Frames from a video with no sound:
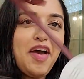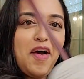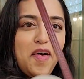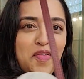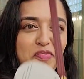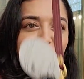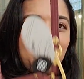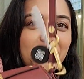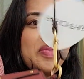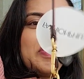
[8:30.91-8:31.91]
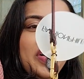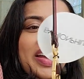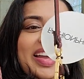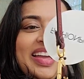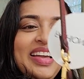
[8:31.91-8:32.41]

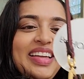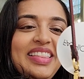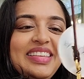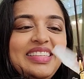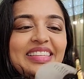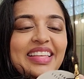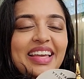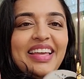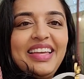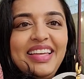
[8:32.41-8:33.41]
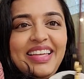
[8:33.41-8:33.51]
But this is it. It